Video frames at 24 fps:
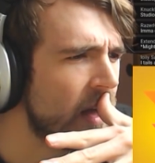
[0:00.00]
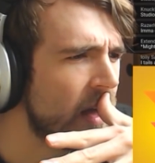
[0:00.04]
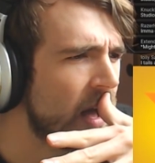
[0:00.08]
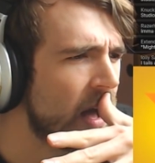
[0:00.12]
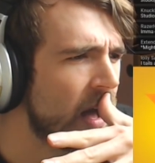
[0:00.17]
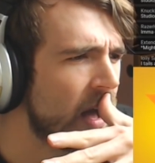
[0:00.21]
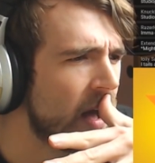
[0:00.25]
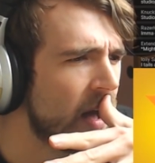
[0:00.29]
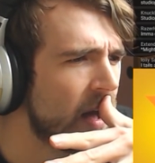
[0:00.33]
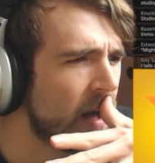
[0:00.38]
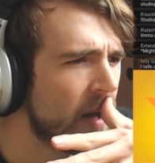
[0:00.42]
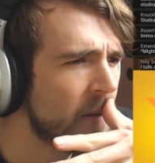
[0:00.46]

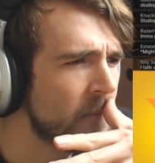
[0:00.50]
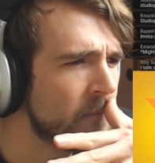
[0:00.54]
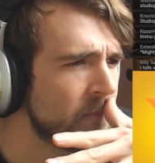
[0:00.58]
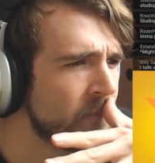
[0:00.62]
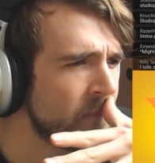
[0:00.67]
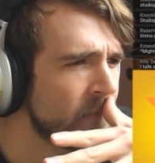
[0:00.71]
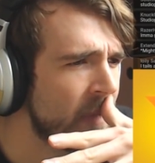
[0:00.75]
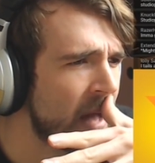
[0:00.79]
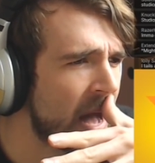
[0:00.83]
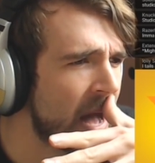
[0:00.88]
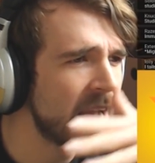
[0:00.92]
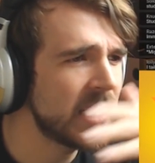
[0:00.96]

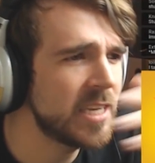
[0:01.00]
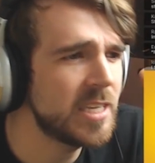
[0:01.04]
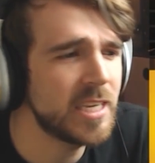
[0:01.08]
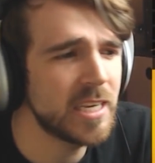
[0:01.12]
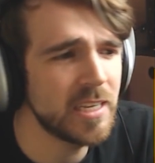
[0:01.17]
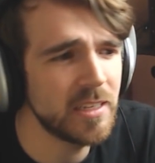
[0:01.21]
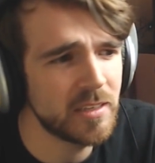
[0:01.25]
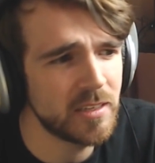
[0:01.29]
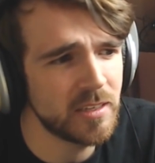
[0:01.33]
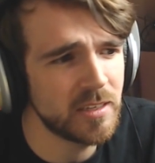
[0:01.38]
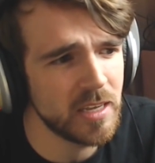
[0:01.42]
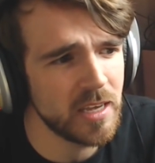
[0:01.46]
I
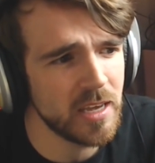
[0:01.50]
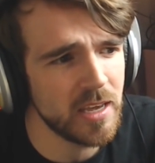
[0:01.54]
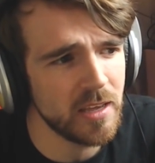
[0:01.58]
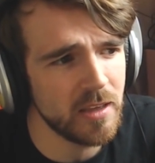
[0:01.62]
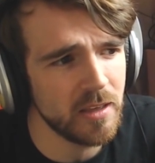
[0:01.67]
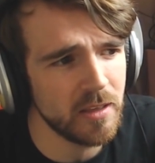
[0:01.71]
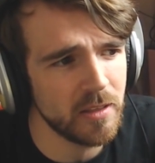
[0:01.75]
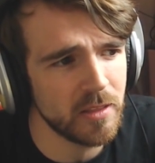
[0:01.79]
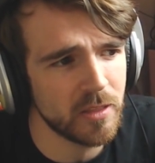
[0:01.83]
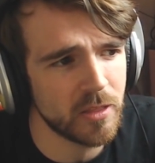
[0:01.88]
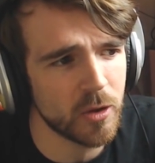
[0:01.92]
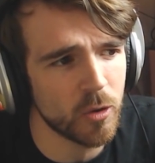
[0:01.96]
did
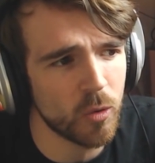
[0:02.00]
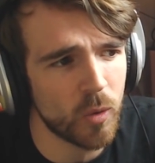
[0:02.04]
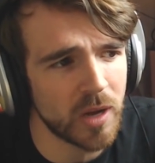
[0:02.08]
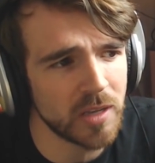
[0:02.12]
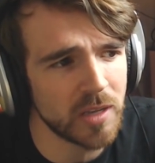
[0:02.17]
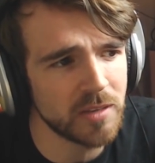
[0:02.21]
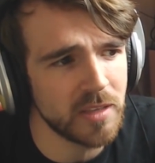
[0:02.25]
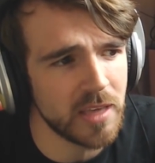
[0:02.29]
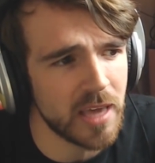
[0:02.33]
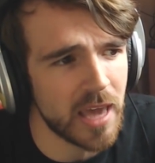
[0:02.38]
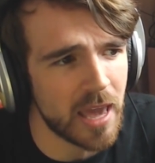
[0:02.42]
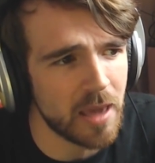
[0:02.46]
see there
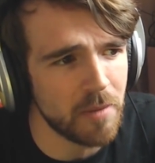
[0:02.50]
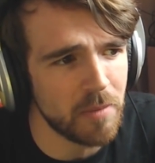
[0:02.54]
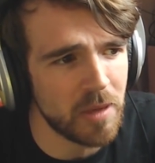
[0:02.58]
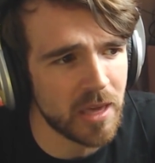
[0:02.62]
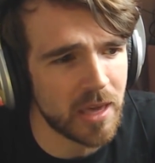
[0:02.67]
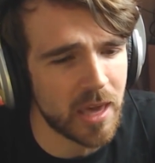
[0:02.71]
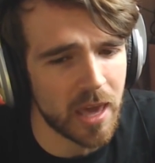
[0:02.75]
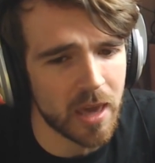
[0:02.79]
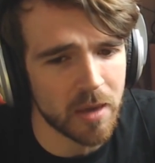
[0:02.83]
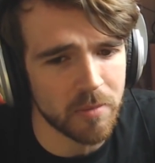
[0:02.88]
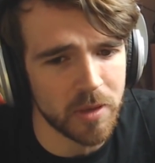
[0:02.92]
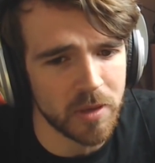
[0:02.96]
was the Amy
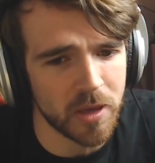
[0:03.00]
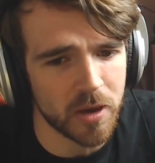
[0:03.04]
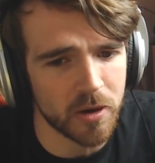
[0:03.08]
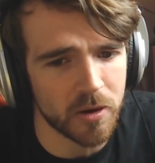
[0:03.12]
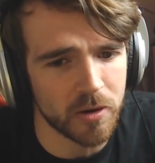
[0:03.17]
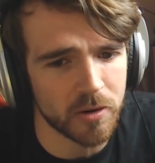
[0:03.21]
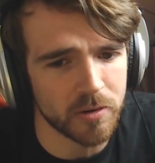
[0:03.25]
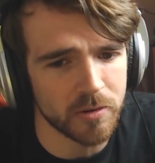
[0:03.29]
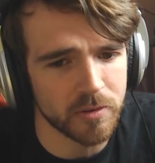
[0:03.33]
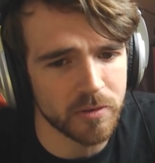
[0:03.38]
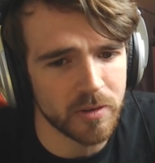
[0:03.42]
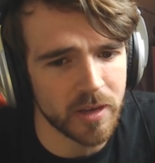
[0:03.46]

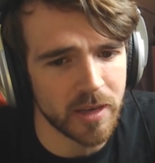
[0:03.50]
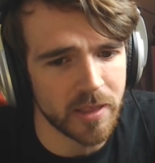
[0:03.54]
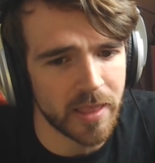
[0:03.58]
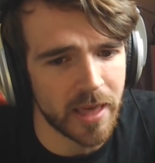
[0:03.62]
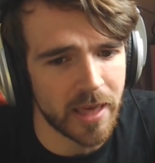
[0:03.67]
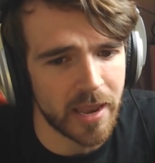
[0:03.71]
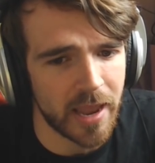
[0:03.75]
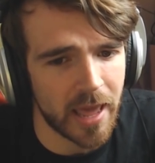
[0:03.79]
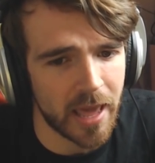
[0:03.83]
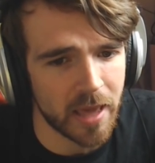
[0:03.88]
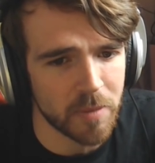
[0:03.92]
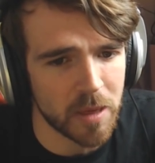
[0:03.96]
cameo in
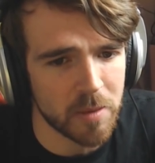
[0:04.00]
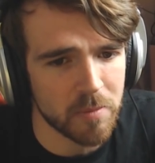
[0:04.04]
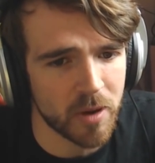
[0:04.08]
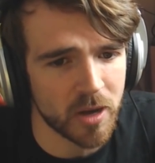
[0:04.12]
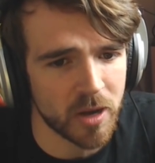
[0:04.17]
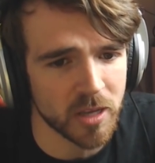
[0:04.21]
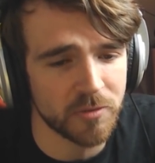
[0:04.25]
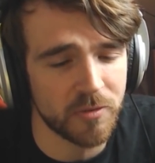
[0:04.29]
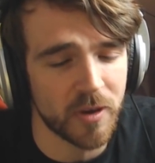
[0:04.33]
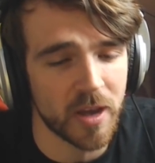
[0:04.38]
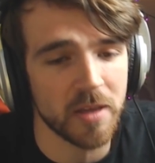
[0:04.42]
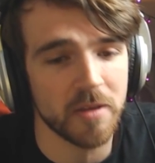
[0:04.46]
that Eggman
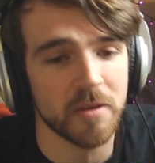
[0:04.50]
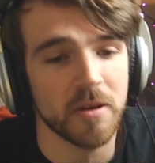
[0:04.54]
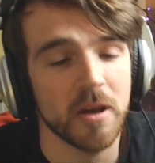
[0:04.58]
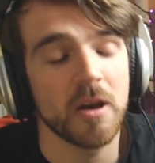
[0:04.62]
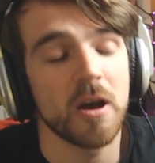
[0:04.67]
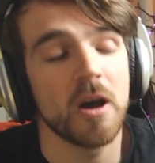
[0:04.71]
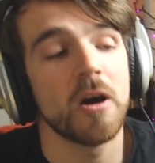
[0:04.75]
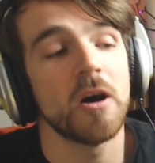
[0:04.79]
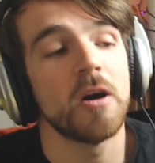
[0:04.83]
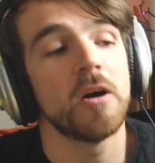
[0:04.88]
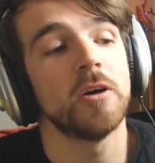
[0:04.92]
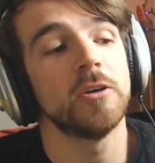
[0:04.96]
boss fight.
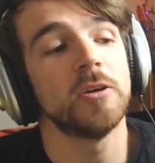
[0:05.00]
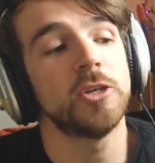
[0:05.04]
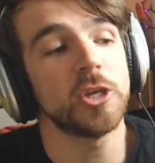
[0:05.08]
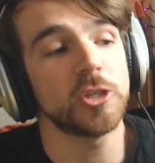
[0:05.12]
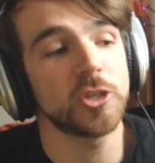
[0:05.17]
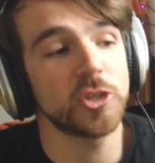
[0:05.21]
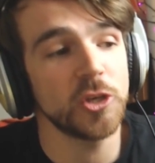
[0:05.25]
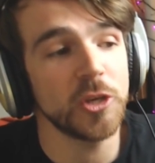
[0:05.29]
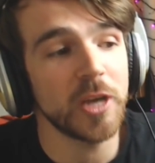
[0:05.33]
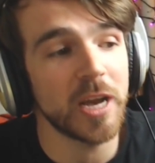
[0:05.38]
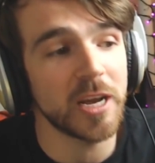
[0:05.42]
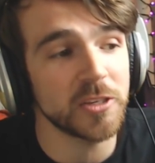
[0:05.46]

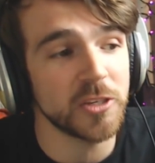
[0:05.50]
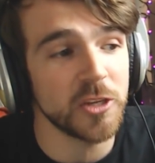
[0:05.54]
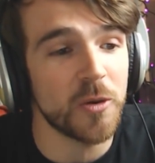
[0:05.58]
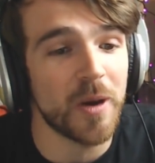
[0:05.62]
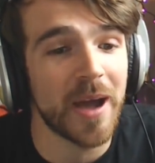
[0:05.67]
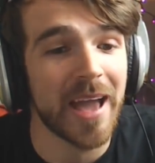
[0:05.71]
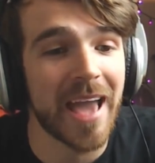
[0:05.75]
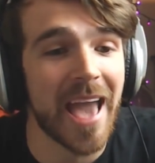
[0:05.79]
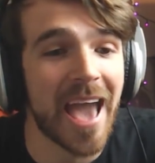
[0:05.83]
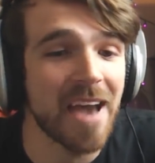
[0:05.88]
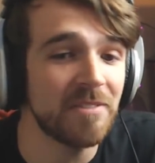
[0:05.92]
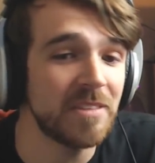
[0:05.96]
Just so you guys know,
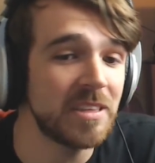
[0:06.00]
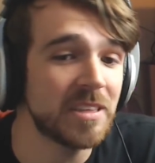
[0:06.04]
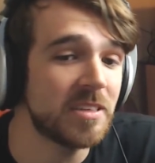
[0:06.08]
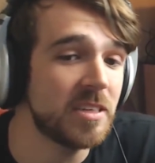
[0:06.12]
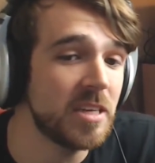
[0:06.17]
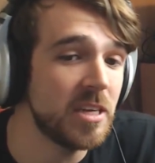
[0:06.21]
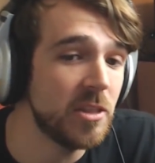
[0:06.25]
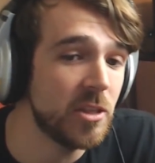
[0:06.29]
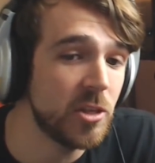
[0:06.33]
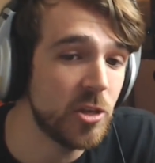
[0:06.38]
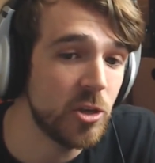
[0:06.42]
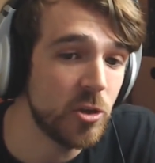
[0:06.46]
I haven't
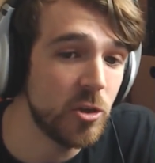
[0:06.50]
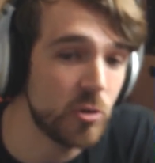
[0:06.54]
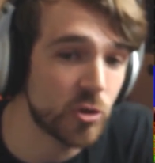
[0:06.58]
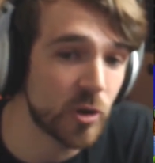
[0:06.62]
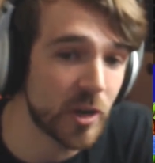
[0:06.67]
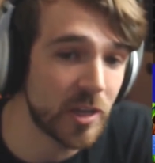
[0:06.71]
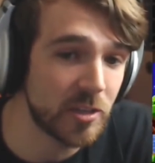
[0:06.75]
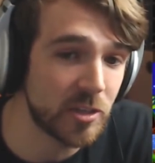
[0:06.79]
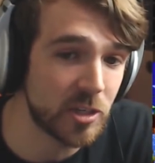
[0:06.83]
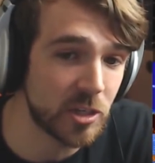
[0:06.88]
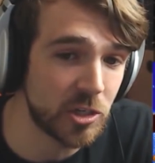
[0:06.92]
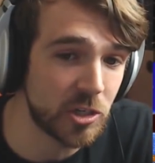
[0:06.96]
seen the new
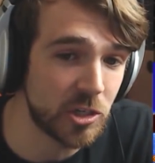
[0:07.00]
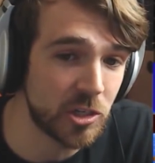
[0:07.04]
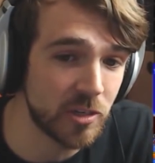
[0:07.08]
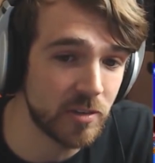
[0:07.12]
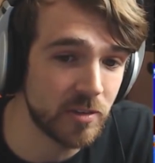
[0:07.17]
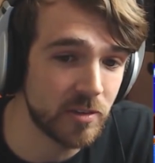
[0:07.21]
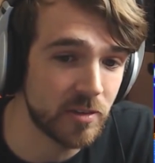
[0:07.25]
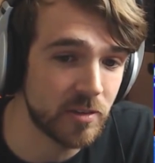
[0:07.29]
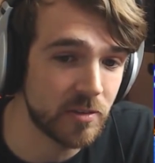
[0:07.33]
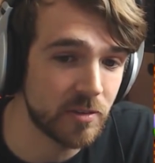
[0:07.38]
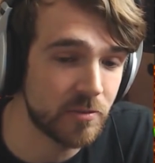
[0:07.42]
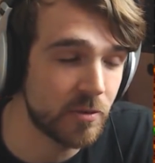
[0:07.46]

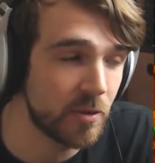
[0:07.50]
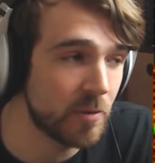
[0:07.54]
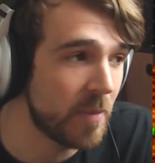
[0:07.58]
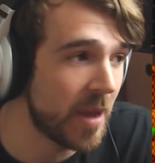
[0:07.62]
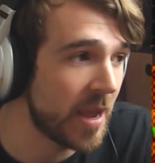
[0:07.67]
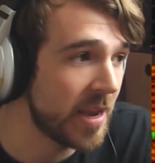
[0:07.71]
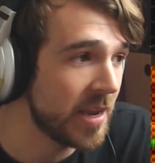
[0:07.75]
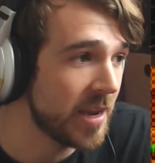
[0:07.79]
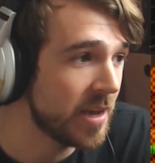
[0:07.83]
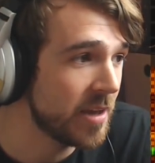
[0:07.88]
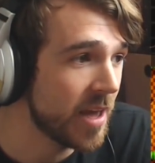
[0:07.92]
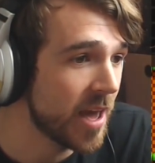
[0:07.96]
transitions for
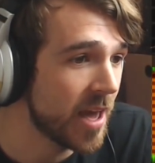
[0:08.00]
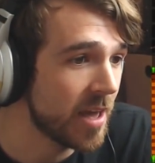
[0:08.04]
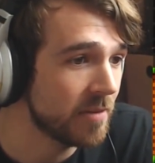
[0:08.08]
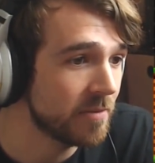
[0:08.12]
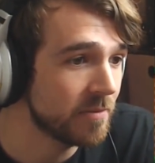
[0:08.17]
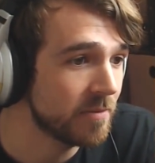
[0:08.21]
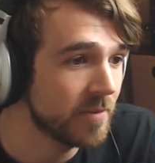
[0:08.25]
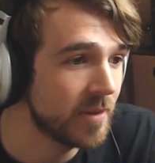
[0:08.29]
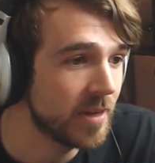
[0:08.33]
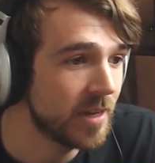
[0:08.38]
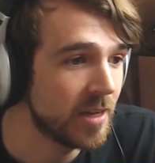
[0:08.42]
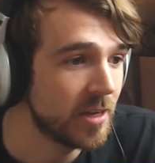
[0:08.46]
Mania
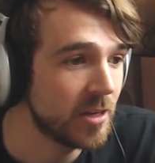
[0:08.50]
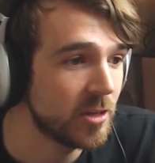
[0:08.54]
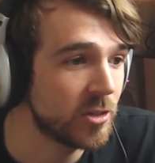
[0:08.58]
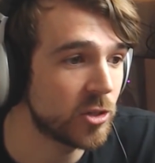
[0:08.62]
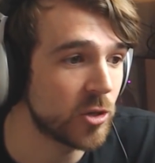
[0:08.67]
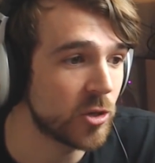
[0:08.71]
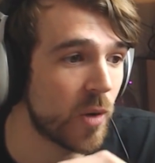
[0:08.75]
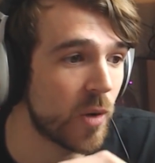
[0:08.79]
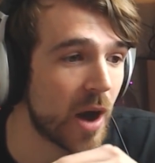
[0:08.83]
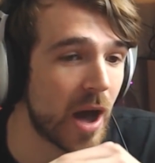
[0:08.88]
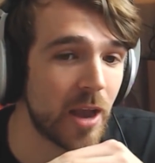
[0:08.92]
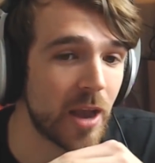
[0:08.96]
yet,
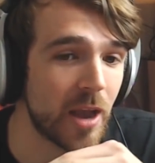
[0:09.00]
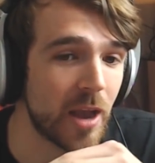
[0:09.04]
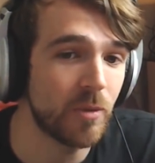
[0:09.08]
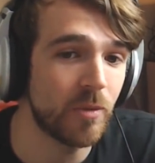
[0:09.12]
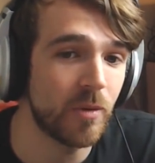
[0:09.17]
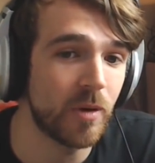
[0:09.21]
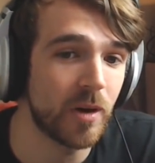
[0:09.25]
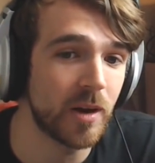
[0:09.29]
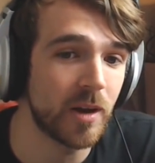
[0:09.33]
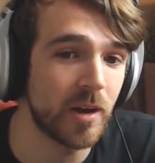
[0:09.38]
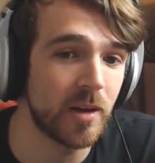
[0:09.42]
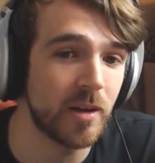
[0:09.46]
so I don't
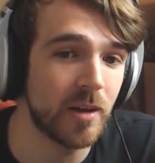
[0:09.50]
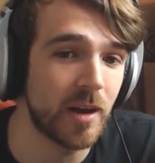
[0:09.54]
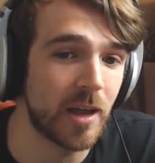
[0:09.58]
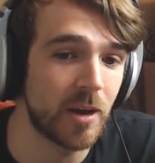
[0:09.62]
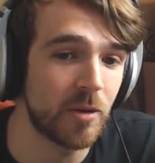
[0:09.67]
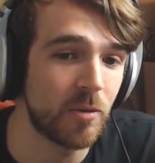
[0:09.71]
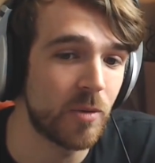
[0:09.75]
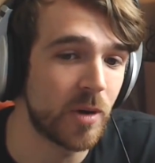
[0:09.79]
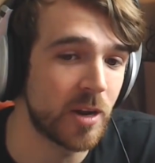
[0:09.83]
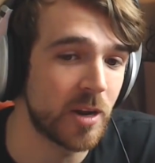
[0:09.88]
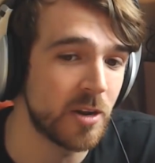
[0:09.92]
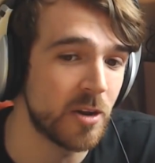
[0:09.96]

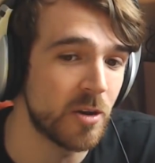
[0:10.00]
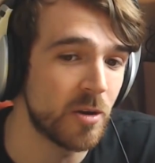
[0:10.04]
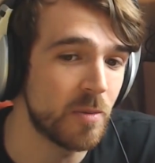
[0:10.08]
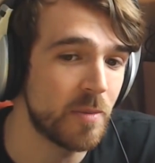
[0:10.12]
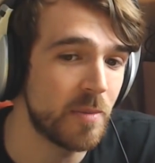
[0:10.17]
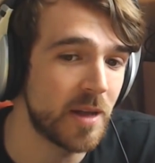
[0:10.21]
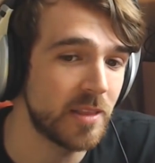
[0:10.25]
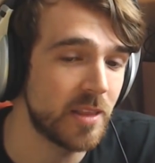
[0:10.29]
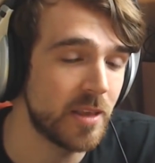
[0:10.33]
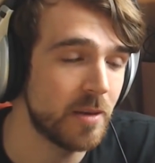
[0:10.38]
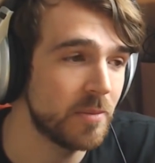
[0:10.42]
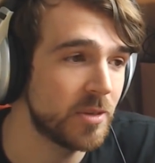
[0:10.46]
wanna know
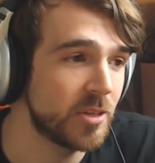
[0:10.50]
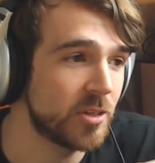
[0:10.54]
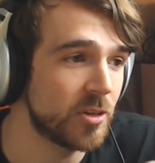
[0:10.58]
about them.